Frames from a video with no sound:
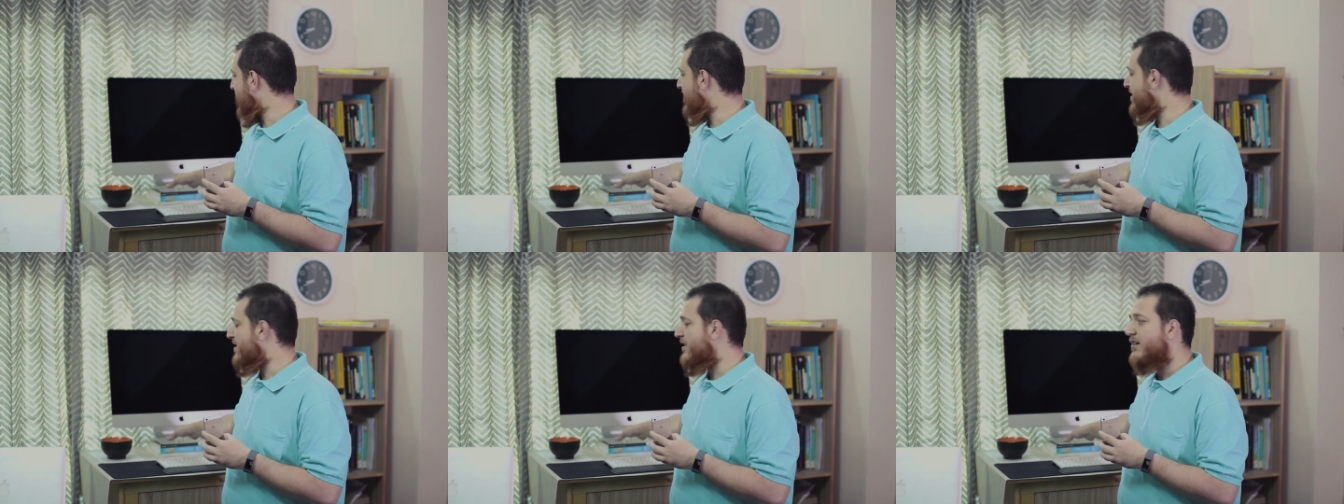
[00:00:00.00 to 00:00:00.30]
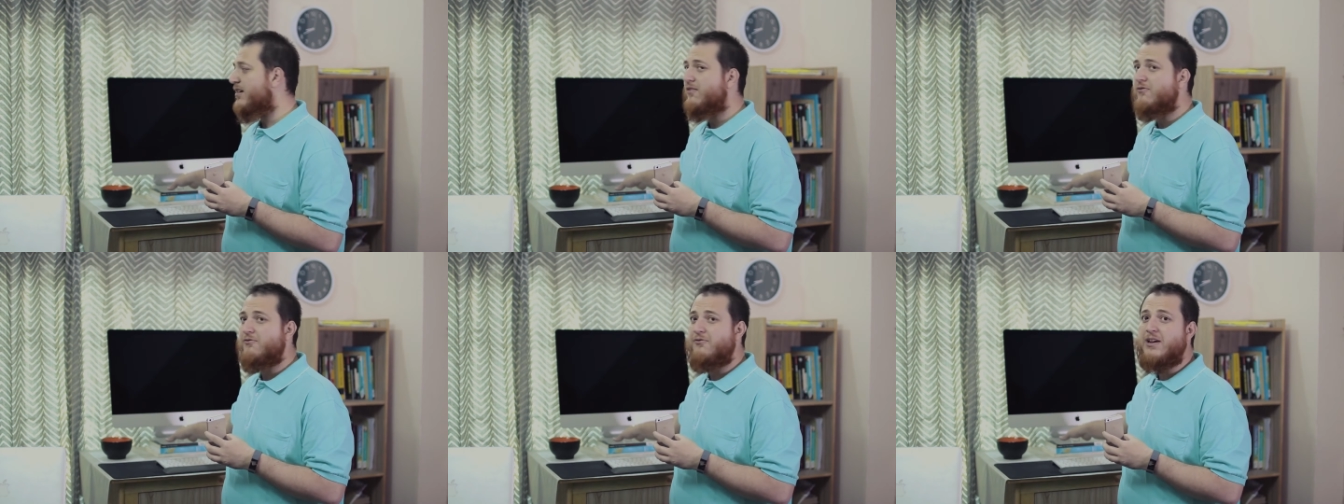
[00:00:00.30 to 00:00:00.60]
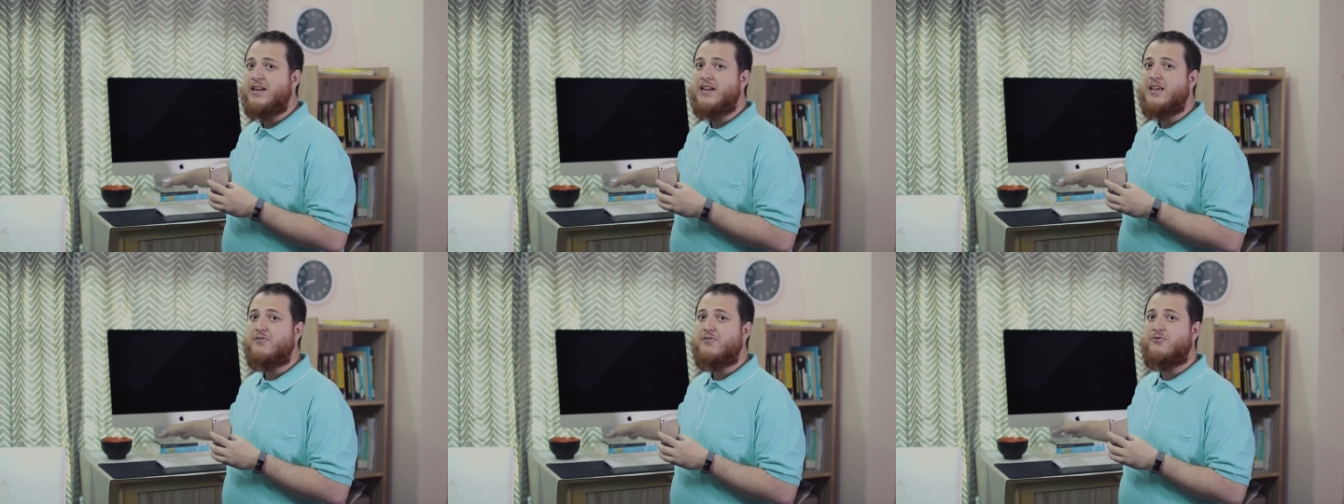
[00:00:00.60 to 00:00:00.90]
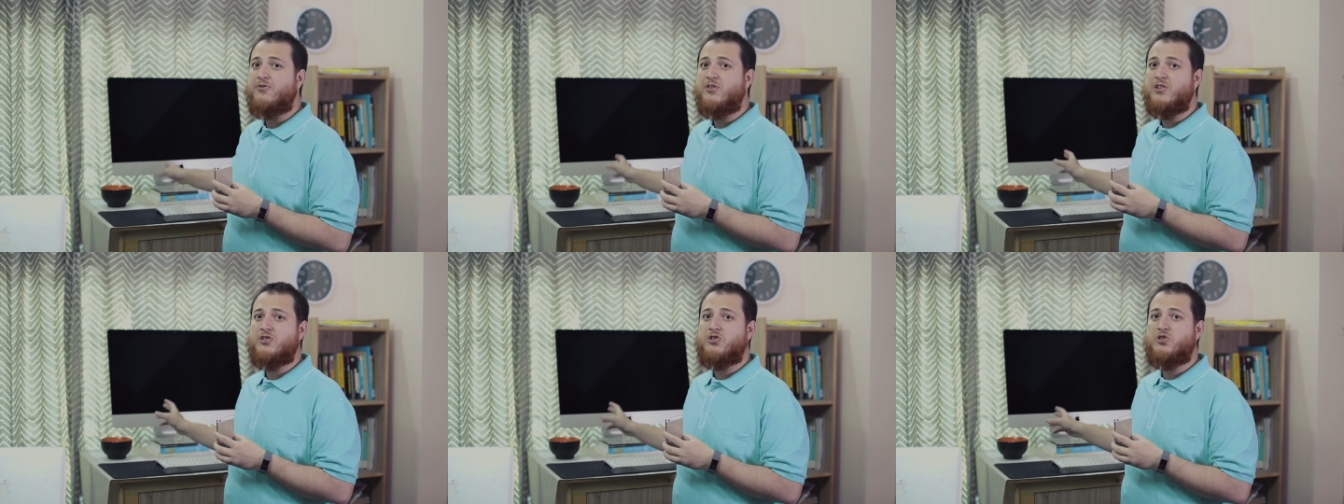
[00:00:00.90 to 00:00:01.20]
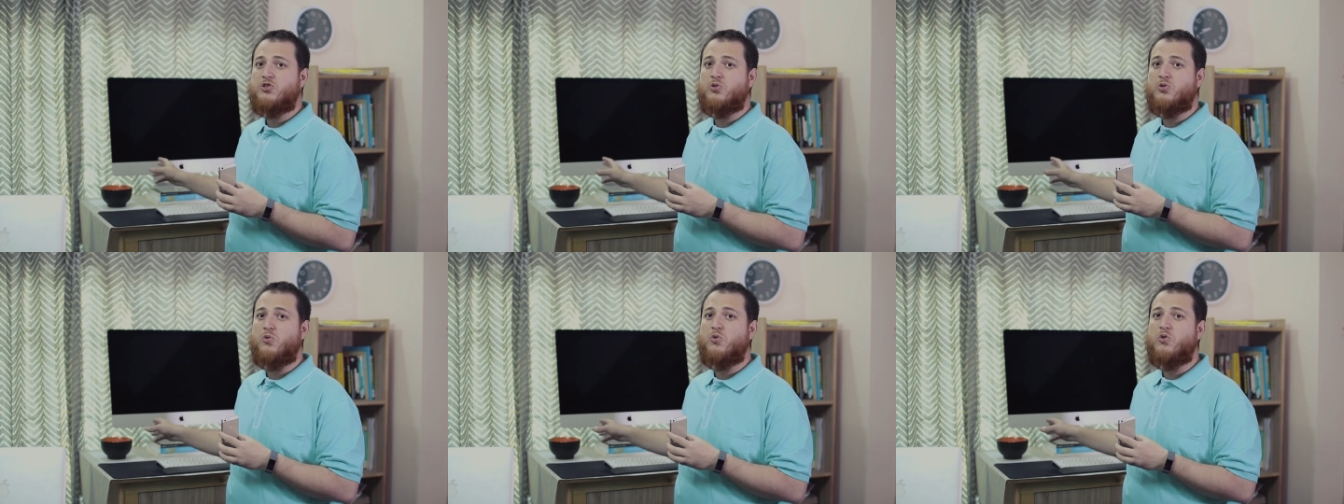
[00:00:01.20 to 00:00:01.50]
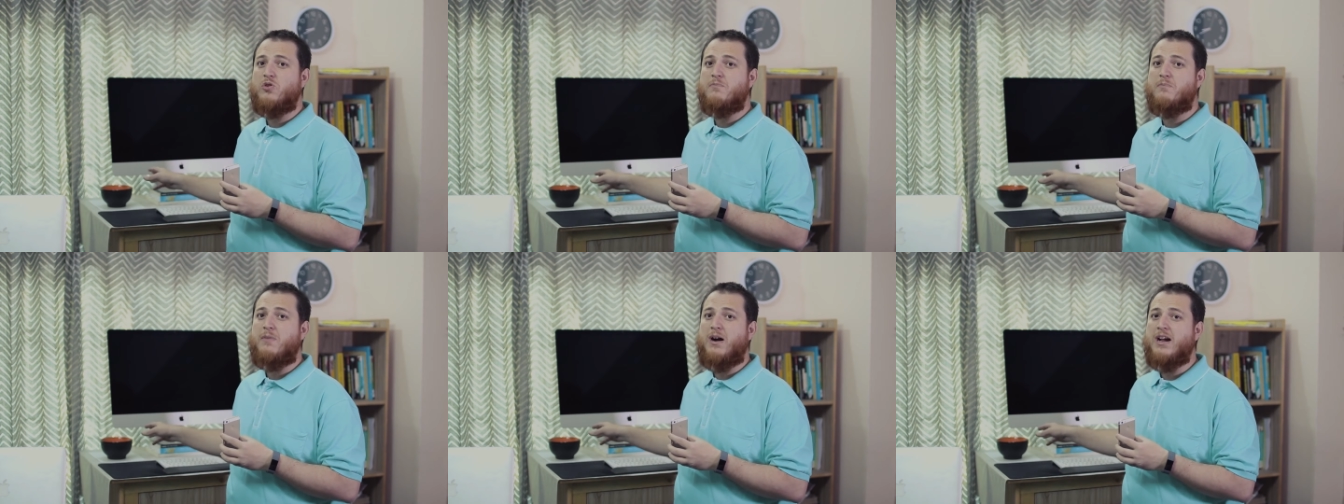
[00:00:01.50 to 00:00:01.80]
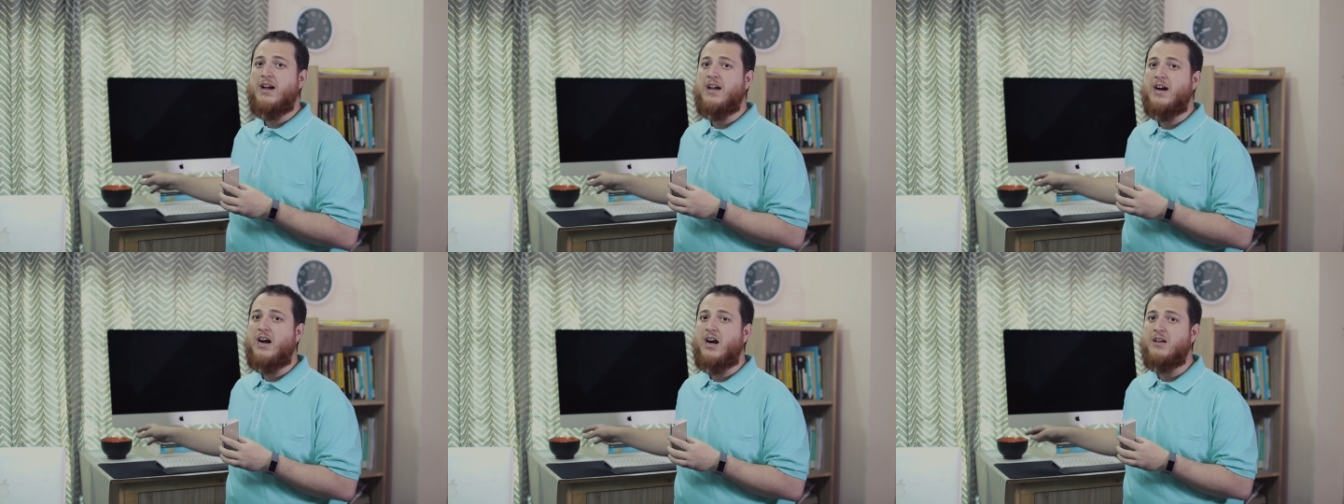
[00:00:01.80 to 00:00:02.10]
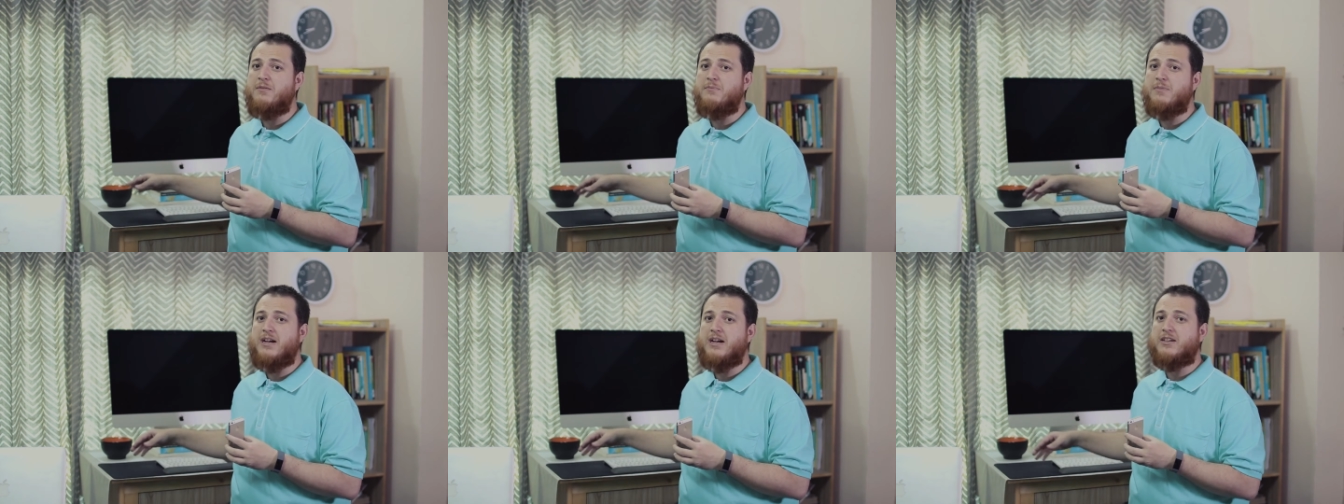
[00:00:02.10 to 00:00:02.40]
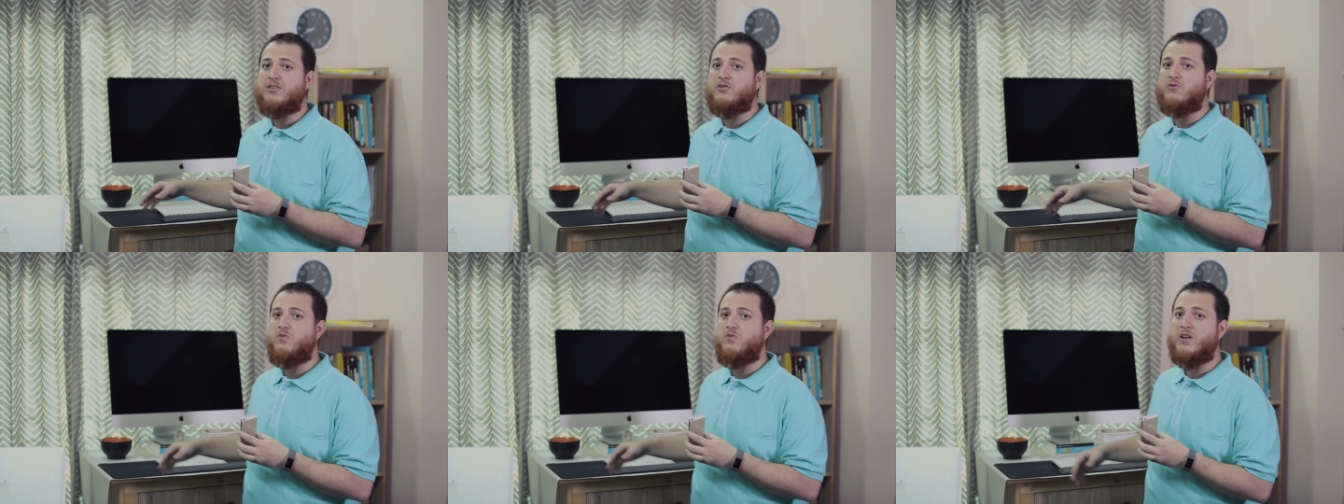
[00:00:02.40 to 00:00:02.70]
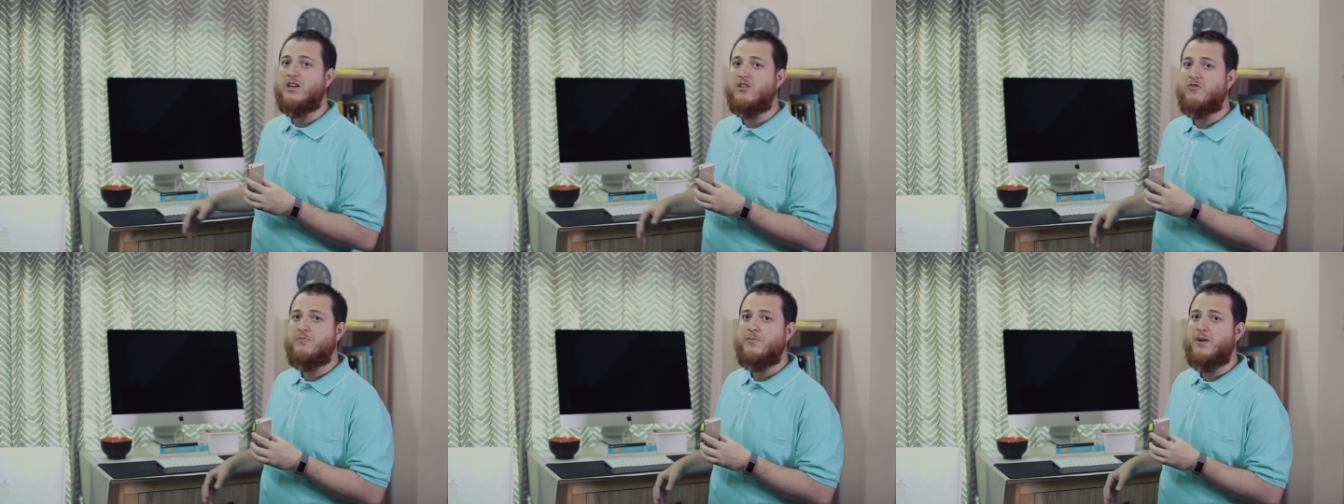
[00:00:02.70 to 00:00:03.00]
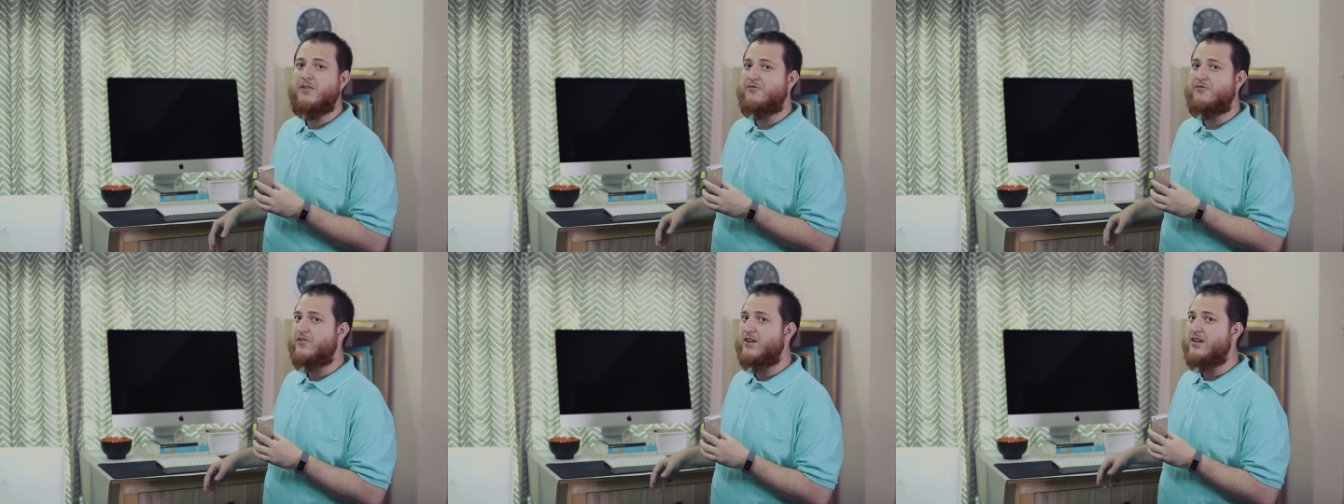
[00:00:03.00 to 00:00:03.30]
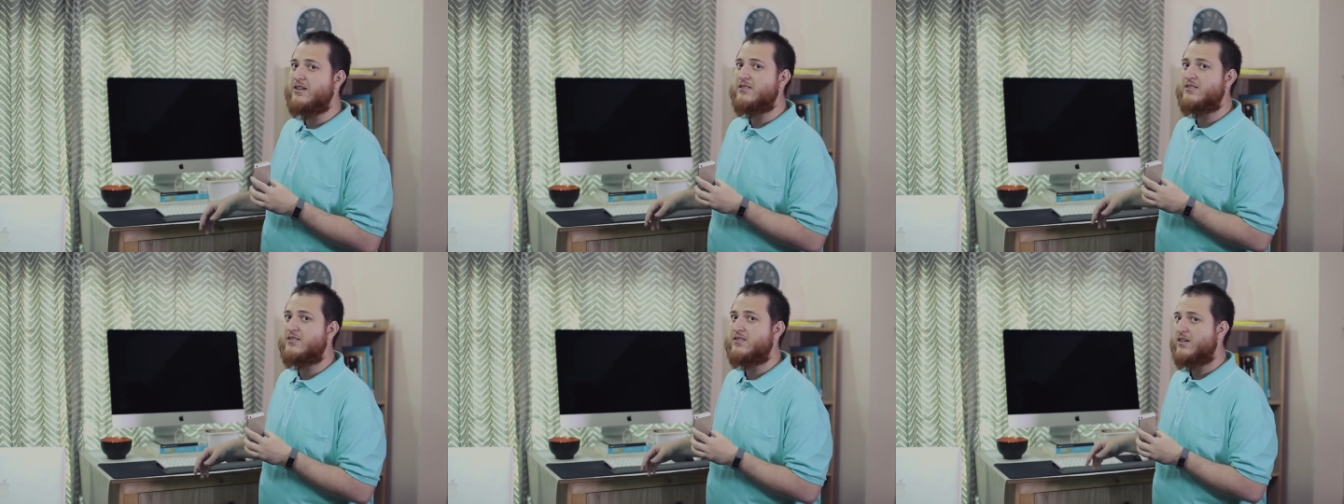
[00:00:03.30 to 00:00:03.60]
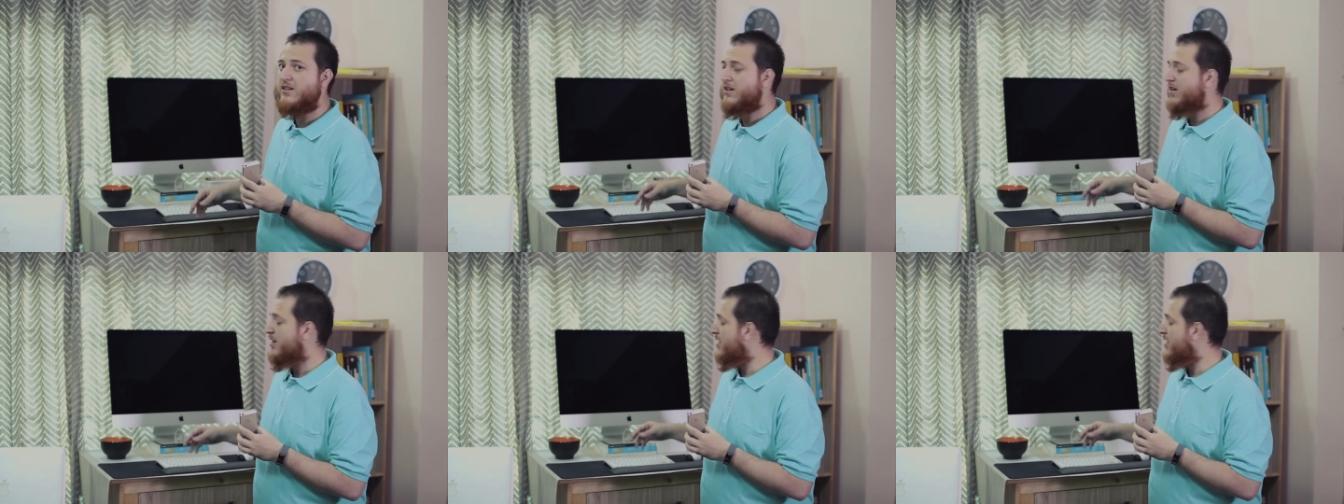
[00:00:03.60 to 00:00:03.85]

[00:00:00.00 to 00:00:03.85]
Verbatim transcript: and when I first showed my iMac to one of my friends,